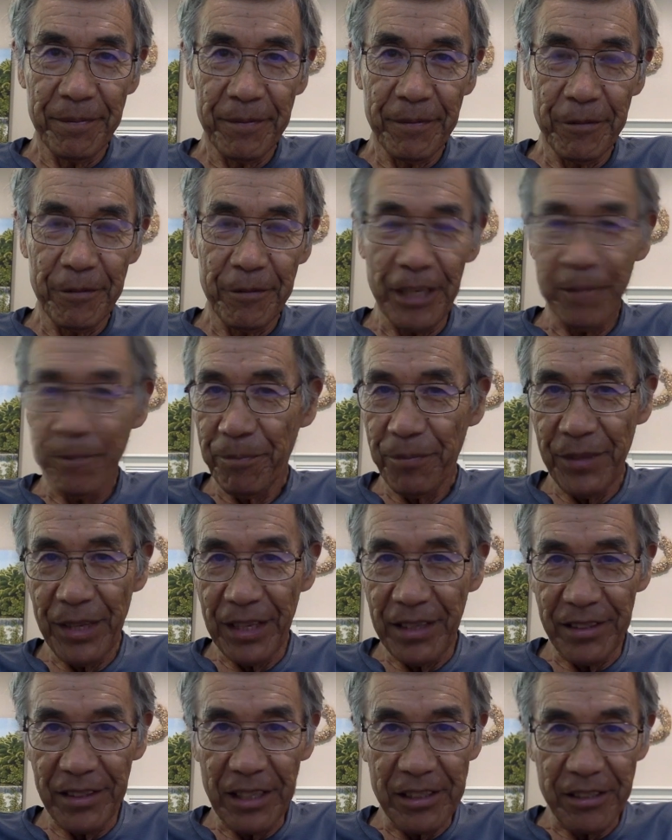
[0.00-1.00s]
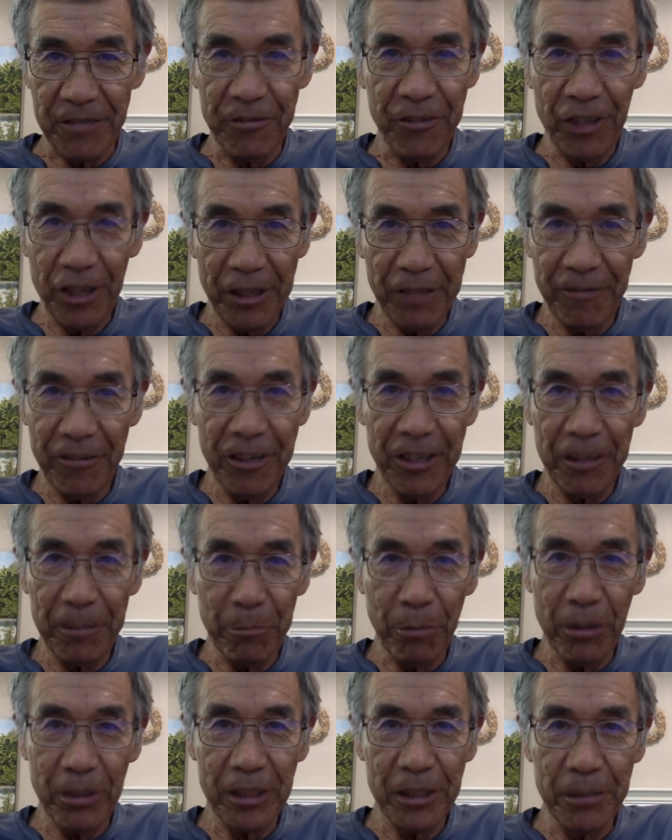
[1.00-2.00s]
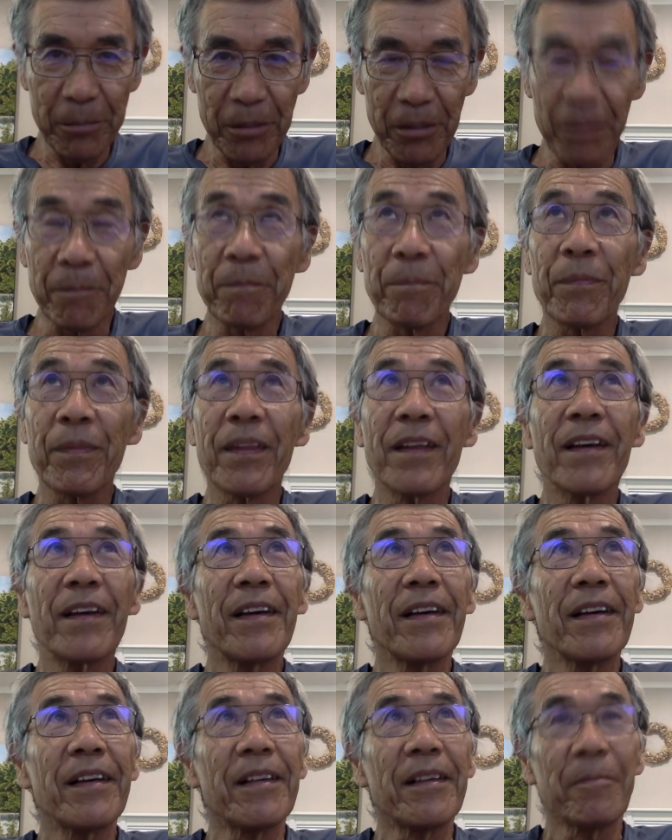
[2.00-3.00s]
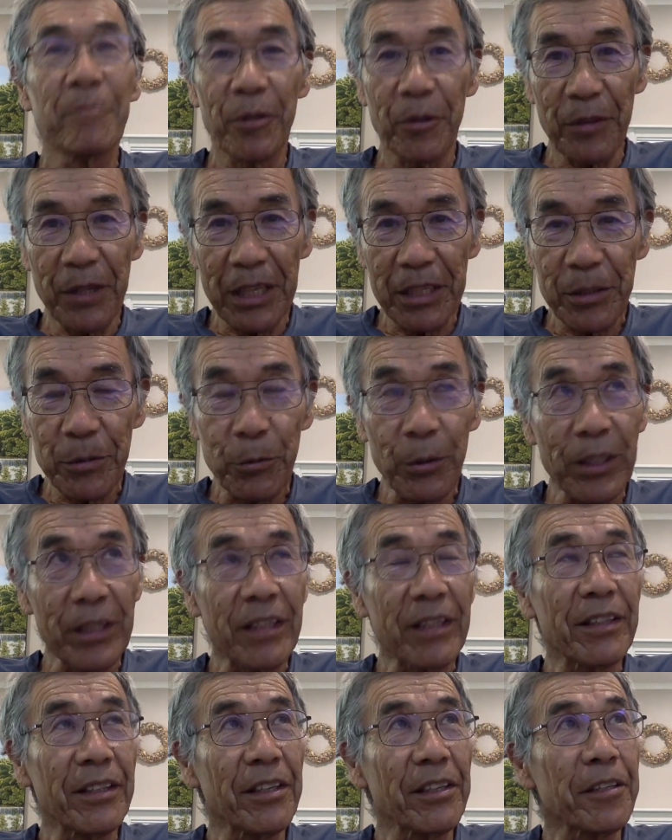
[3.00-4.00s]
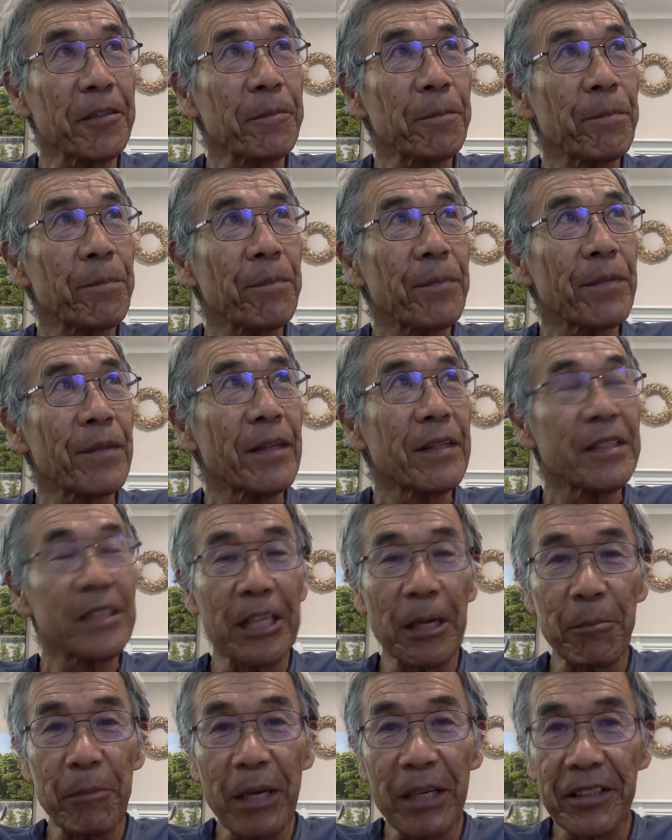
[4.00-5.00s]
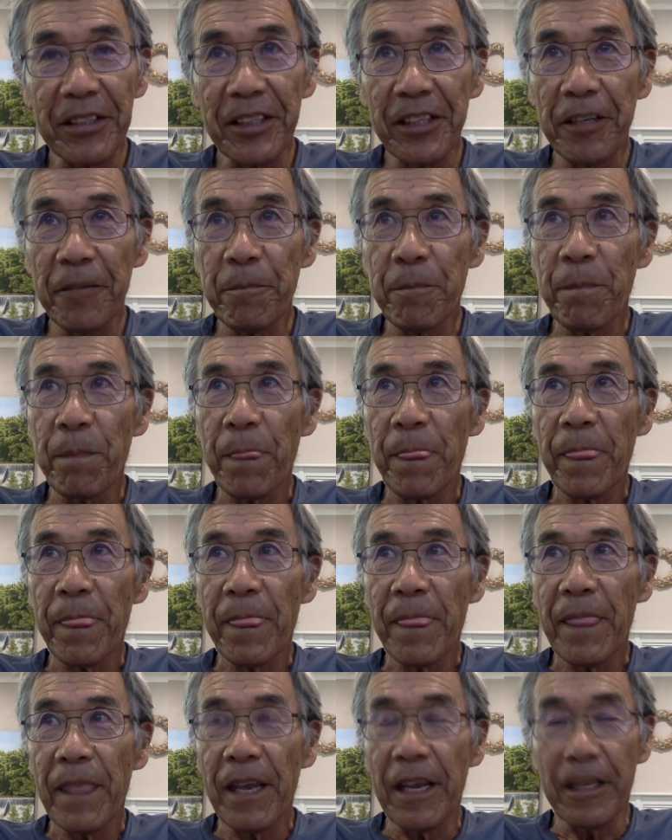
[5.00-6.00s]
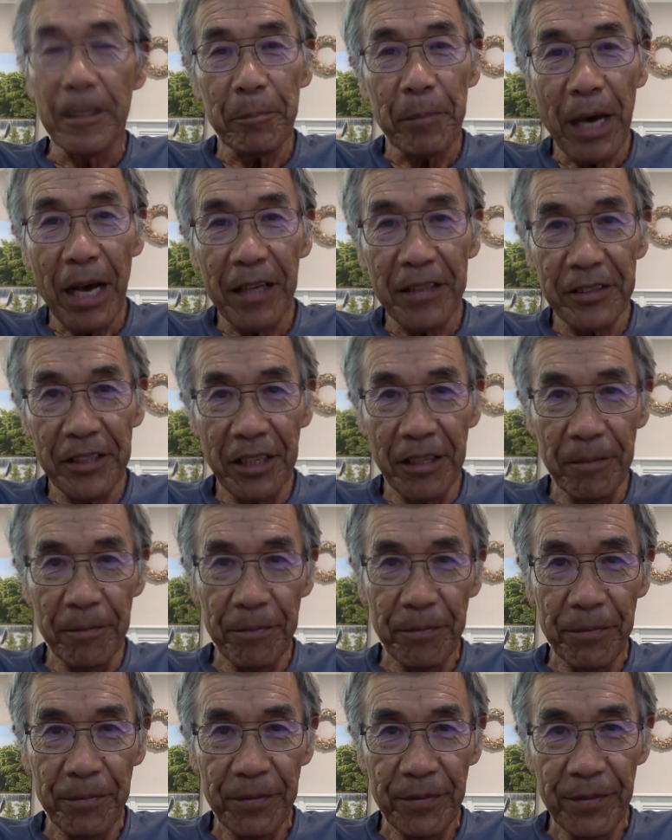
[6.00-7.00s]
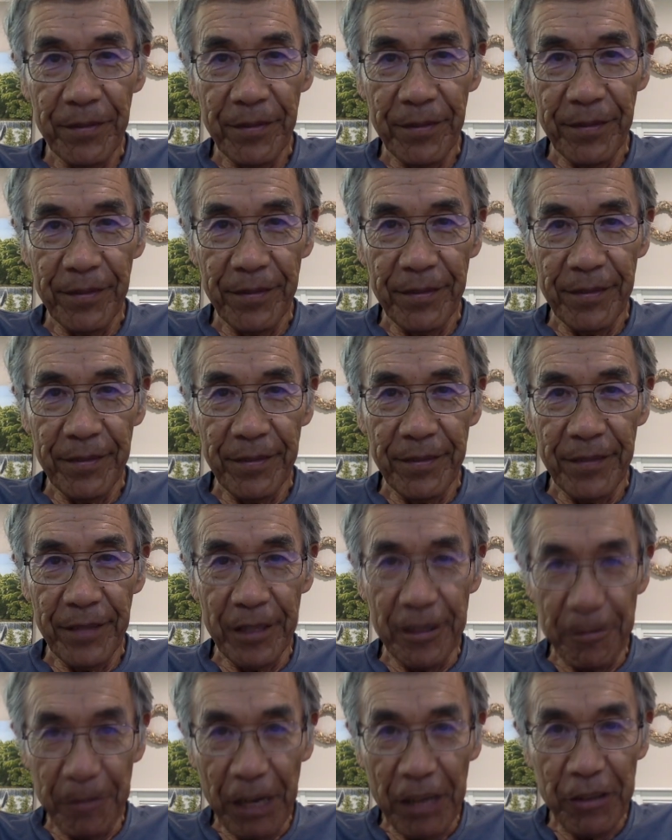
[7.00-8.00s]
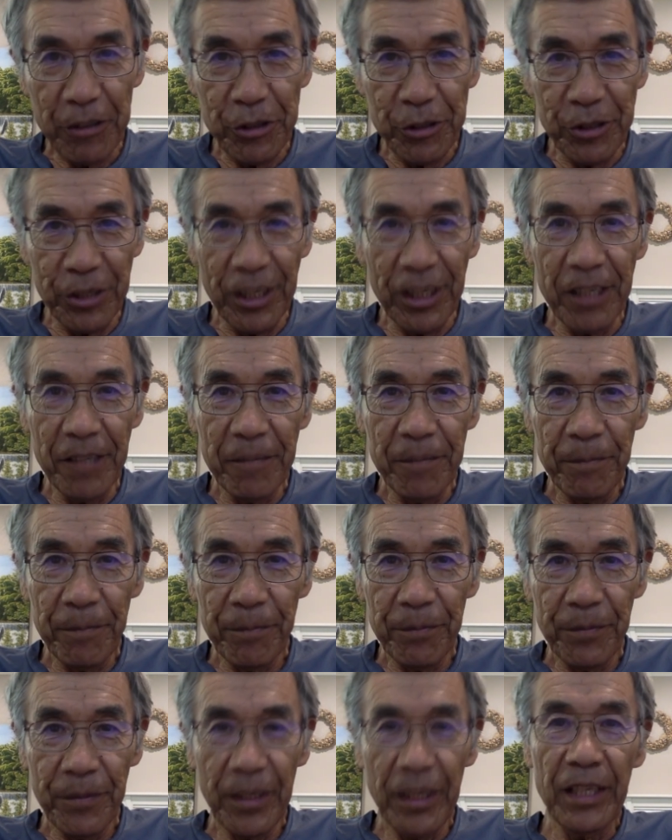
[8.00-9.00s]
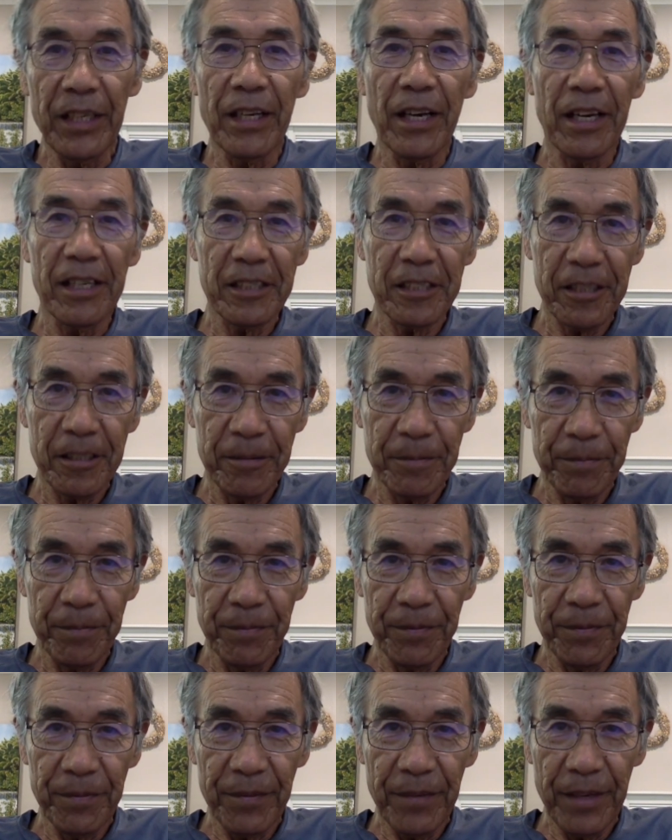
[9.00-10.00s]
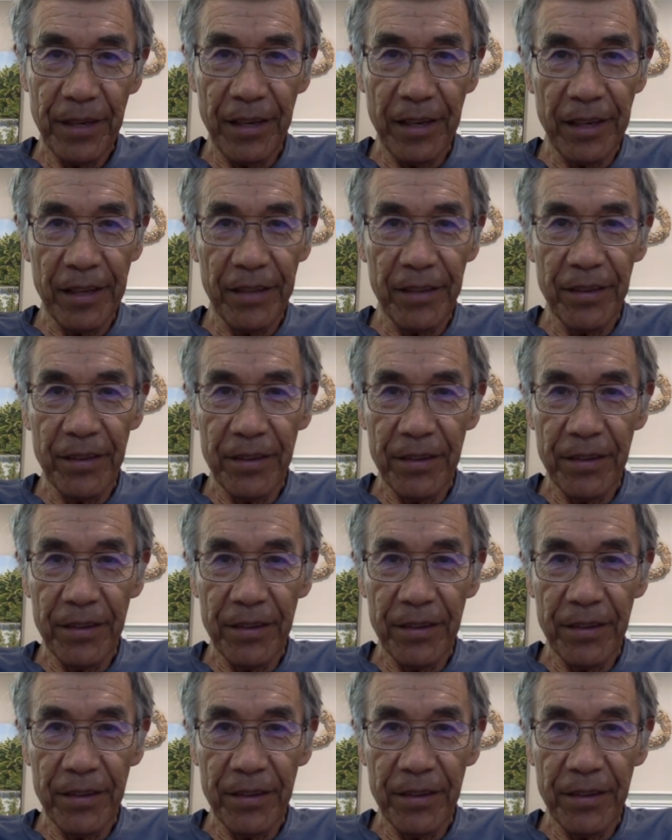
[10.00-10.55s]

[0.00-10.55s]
right? That's very, very possible, because that's what Samadhi and Panya is functioning in us, and